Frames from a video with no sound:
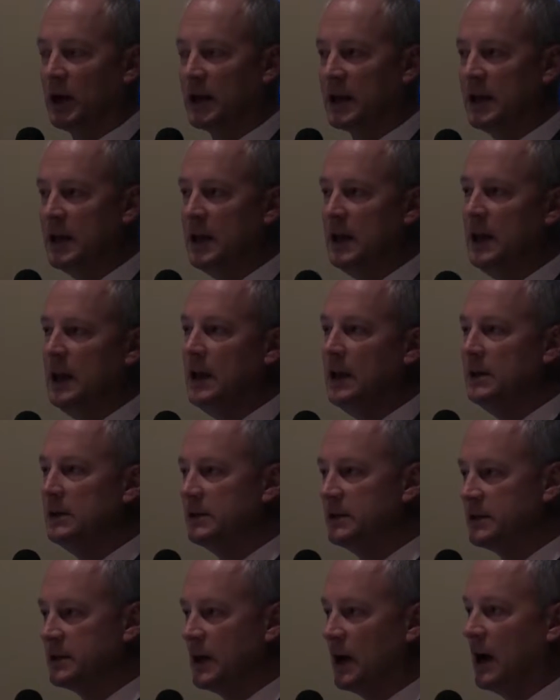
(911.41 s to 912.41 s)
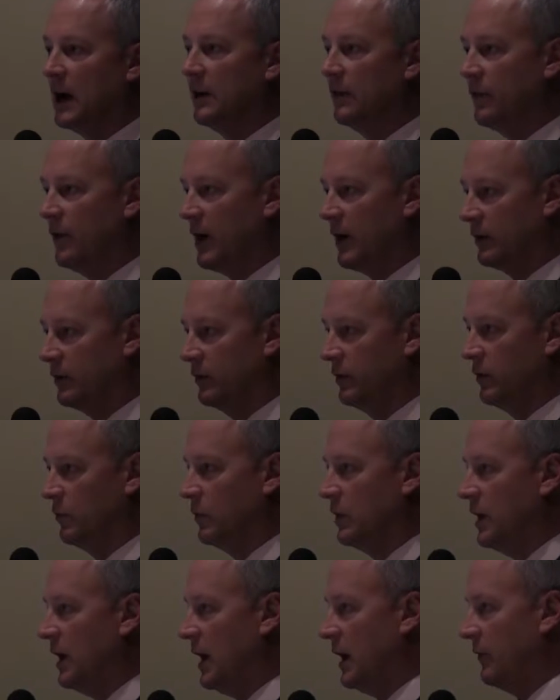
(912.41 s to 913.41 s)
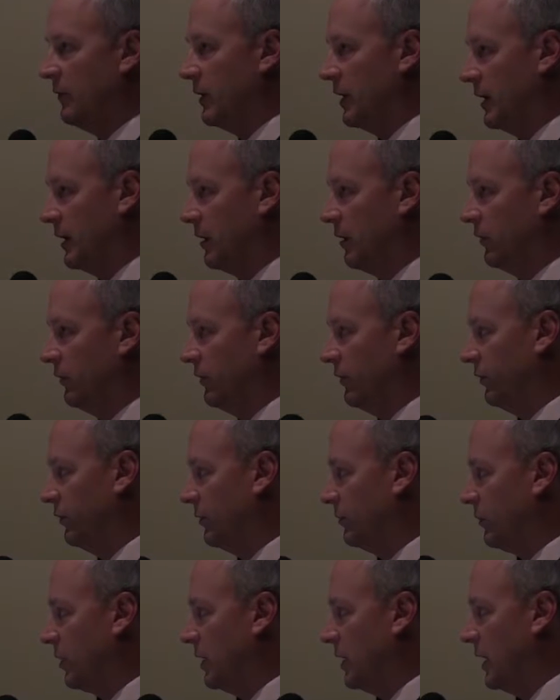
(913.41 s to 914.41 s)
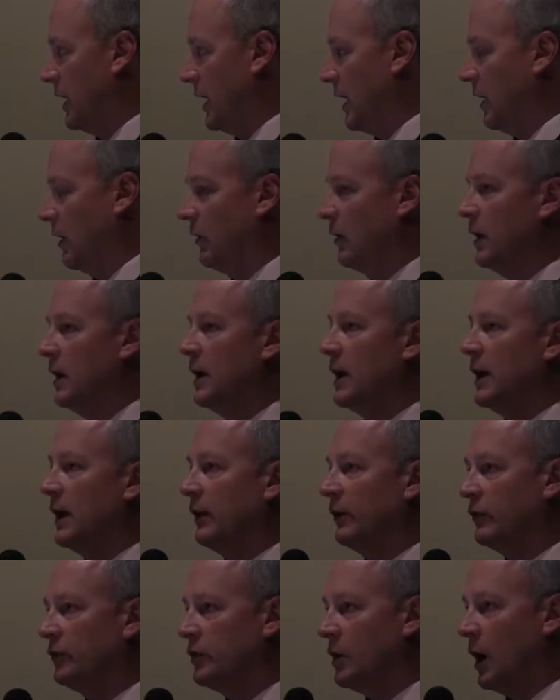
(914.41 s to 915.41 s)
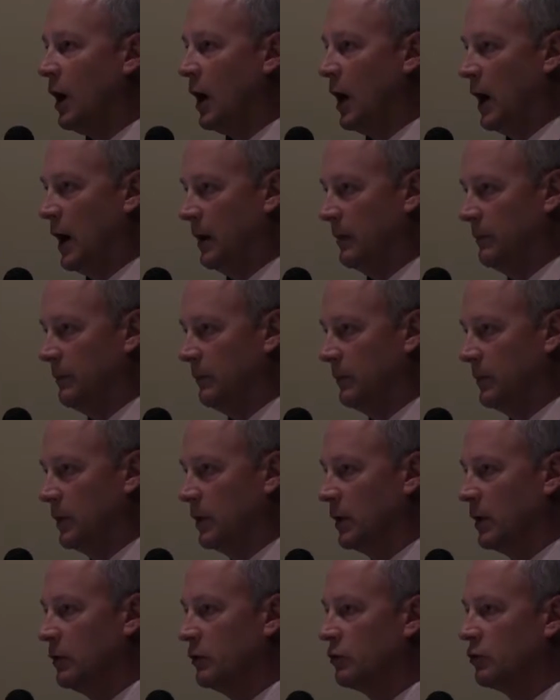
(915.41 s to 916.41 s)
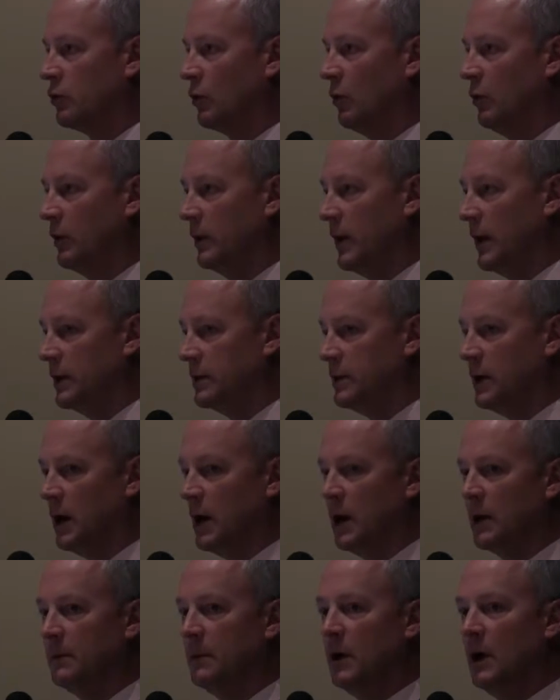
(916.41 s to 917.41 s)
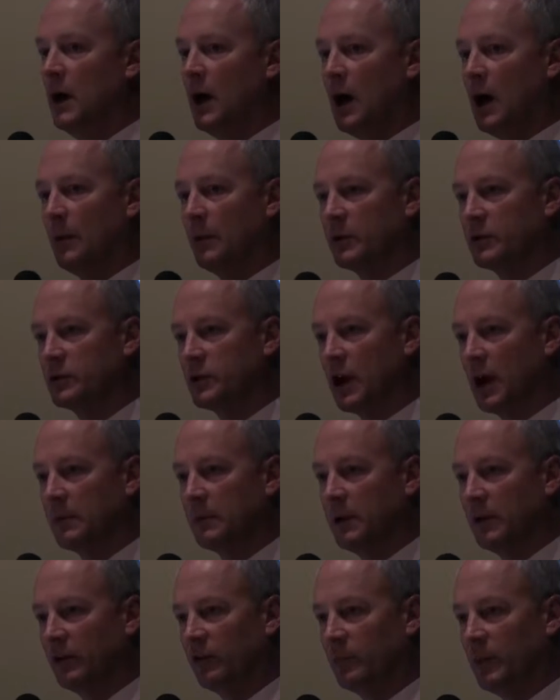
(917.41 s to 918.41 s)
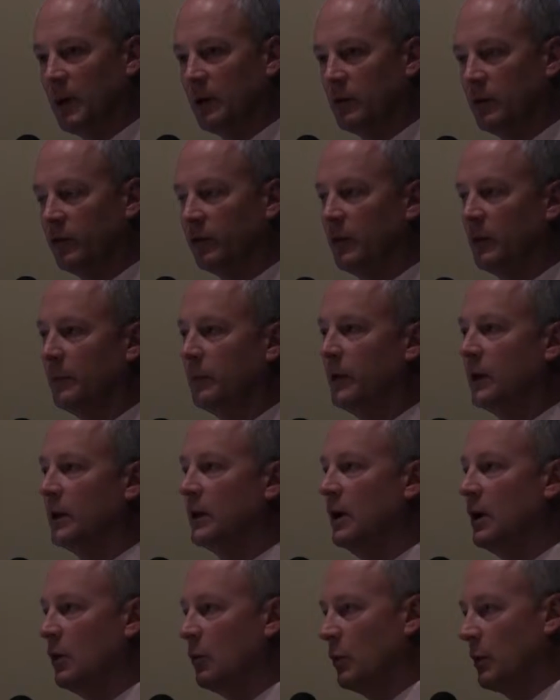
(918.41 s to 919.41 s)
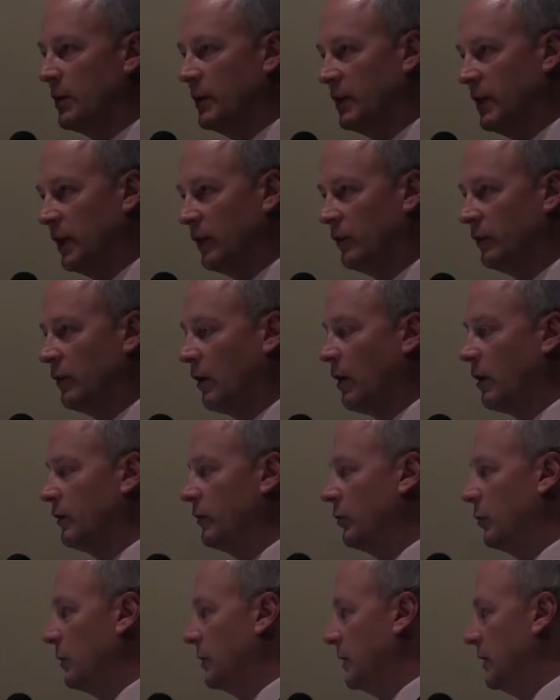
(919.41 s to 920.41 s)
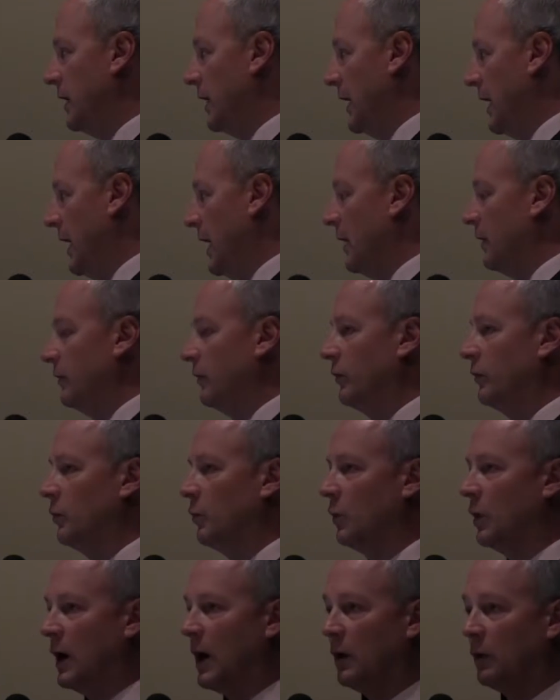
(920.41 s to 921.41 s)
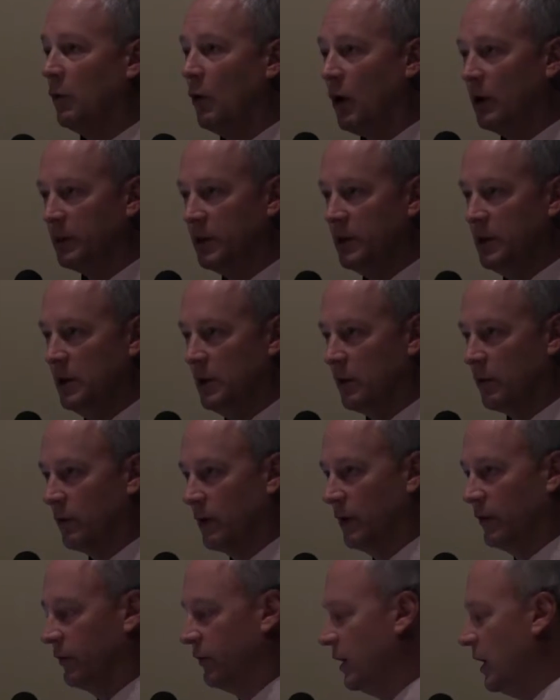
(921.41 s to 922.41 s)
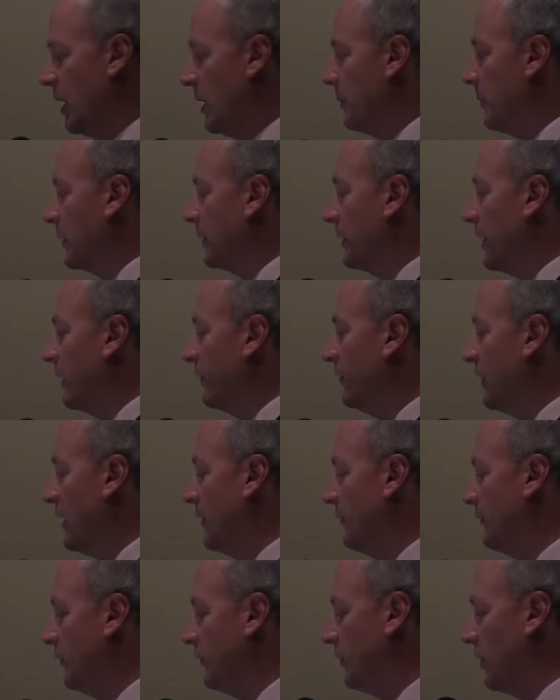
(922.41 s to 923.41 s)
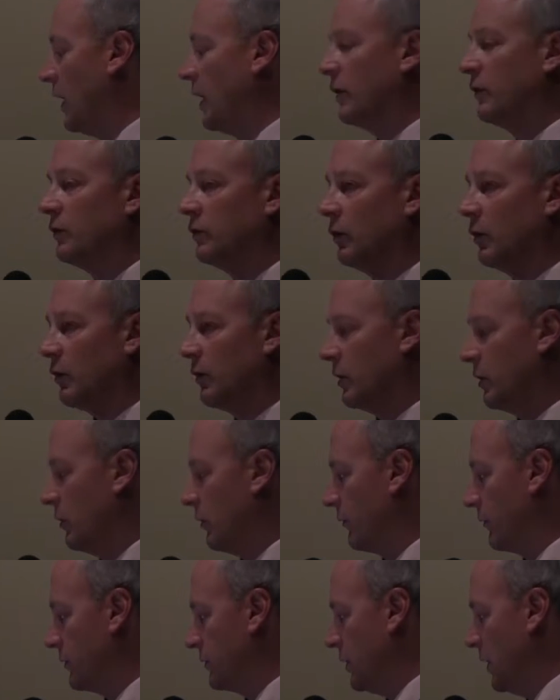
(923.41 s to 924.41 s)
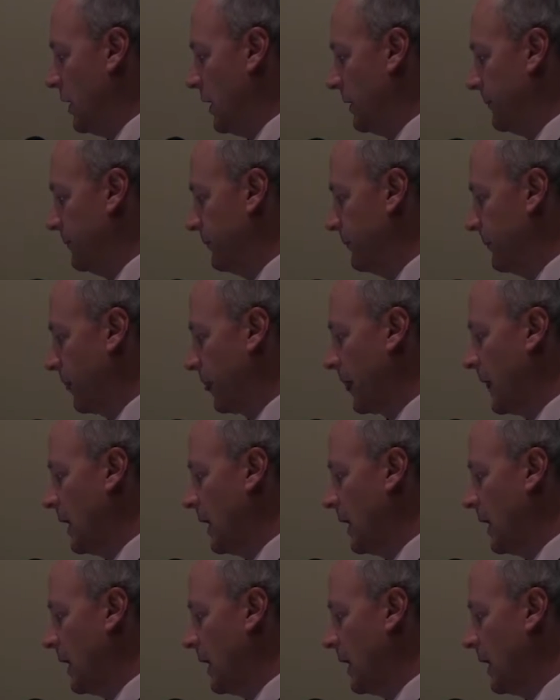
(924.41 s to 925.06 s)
a key design factor that we have in our system right now is time. Controlling that time, how much time kids spend on something, when the day starts, when the day ends, how long the year is. But let's emphasize learning over time.